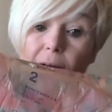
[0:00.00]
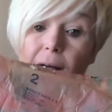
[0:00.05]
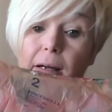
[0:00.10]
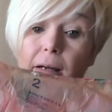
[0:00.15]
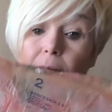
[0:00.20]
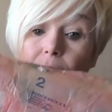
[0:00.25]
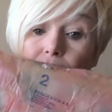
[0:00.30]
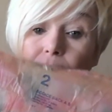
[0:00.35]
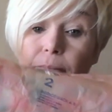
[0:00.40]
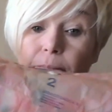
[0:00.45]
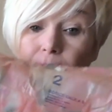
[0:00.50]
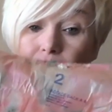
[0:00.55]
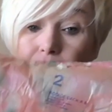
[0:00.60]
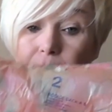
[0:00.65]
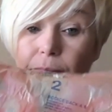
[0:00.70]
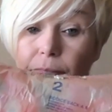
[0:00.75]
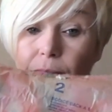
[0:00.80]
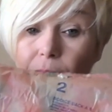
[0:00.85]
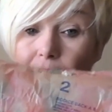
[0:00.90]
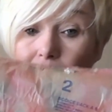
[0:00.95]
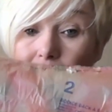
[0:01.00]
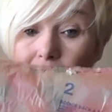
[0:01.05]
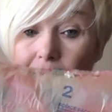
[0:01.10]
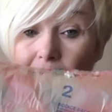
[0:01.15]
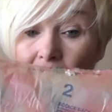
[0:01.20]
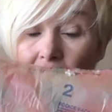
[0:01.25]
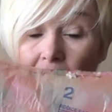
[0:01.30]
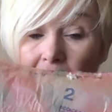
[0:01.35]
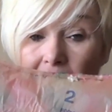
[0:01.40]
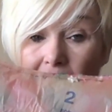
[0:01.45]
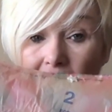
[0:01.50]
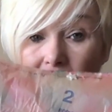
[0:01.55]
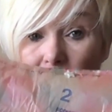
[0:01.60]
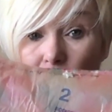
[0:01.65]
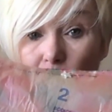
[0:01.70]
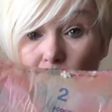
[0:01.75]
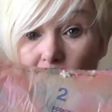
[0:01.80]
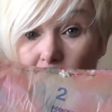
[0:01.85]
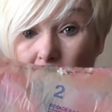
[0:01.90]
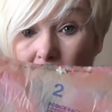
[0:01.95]
that, get
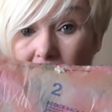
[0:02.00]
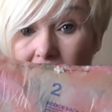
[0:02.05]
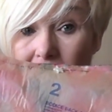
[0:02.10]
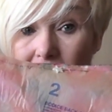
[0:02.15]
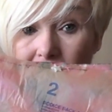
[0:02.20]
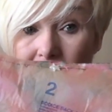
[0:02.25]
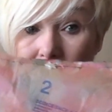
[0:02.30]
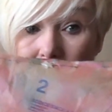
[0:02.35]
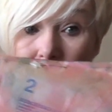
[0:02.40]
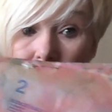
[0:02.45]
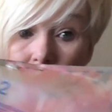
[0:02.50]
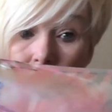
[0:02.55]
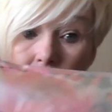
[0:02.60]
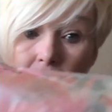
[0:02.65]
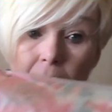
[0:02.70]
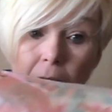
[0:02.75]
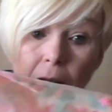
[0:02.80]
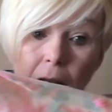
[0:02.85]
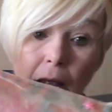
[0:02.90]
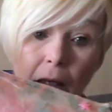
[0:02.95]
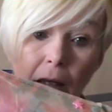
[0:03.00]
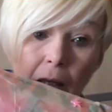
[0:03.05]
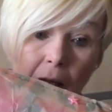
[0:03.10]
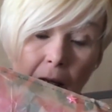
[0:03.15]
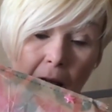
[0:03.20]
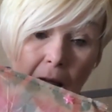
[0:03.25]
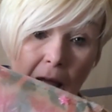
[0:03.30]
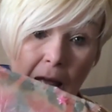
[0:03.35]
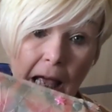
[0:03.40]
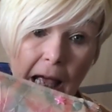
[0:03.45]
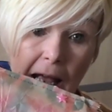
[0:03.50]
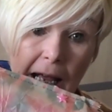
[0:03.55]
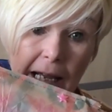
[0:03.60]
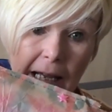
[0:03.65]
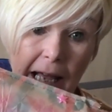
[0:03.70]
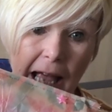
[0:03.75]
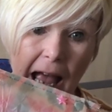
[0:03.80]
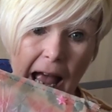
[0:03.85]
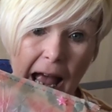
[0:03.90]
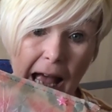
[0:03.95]
those pleats in,
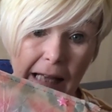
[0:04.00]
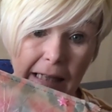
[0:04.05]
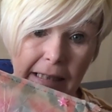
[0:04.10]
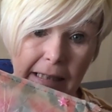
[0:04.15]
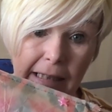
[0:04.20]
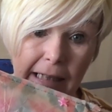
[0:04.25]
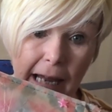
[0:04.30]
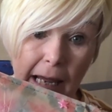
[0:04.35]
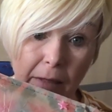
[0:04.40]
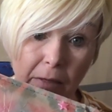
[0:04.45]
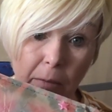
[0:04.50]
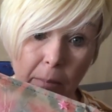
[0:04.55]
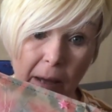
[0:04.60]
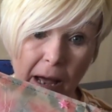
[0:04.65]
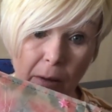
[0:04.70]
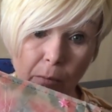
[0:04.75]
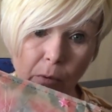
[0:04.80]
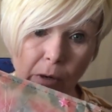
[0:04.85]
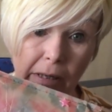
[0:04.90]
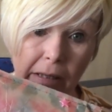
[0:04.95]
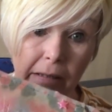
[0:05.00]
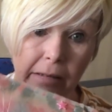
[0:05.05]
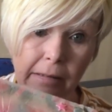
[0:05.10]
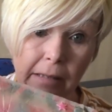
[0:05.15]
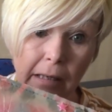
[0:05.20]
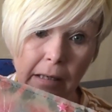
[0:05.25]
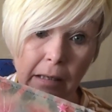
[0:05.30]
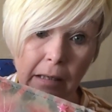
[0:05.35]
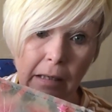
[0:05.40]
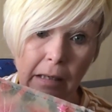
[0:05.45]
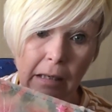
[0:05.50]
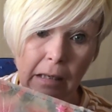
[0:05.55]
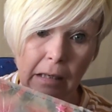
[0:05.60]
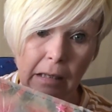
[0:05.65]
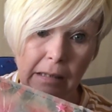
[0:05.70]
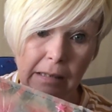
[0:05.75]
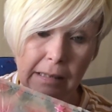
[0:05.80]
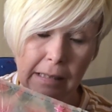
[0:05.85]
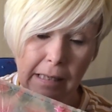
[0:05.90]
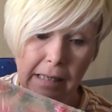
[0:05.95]
and get the back wings,
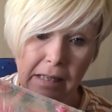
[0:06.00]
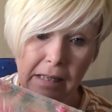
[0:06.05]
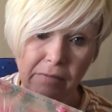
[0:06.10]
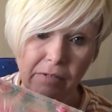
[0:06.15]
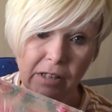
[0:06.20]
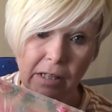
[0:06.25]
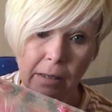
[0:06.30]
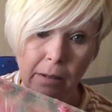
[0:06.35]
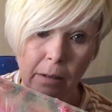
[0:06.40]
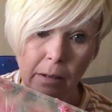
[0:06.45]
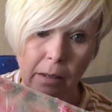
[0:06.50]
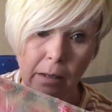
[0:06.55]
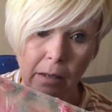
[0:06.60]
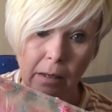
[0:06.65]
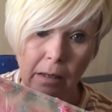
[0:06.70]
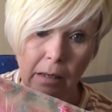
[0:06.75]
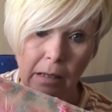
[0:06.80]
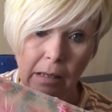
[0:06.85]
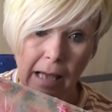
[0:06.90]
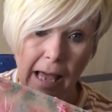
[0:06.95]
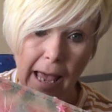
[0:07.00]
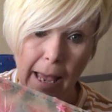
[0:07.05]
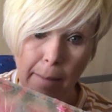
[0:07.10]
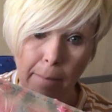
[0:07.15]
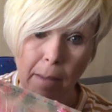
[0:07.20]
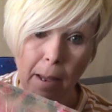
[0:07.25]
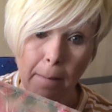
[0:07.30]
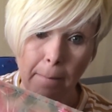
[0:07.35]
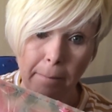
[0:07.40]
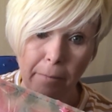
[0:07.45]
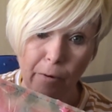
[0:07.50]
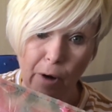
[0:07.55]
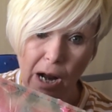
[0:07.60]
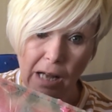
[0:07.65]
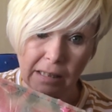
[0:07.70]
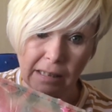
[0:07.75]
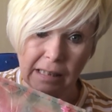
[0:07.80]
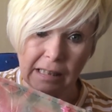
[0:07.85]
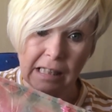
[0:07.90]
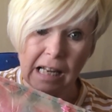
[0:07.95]
sleeves, hem
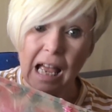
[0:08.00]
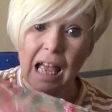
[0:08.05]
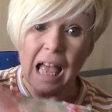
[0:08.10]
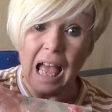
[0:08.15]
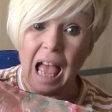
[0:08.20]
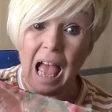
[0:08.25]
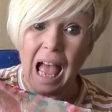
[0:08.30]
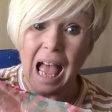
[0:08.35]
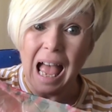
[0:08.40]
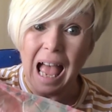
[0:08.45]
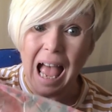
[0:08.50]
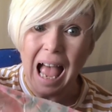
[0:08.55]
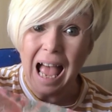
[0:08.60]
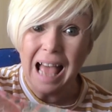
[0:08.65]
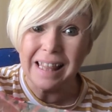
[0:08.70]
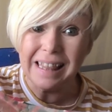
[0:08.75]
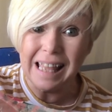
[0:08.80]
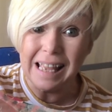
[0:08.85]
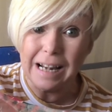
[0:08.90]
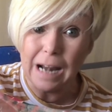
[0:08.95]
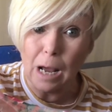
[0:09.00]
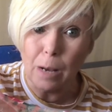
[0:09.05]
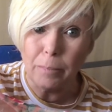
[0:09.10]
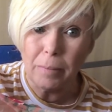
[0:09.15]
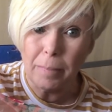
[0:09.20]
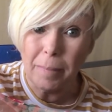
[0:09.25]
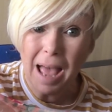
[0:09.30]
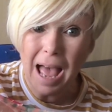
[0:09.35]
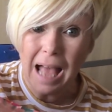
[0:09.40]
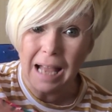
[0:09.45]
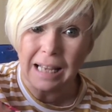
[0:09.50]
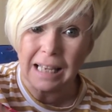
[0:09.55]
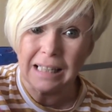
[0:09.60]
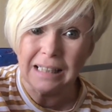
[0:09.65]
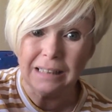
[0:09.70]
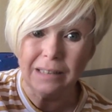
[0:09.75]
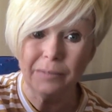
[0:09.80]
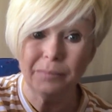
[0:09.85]
pressed, and then I'll be back.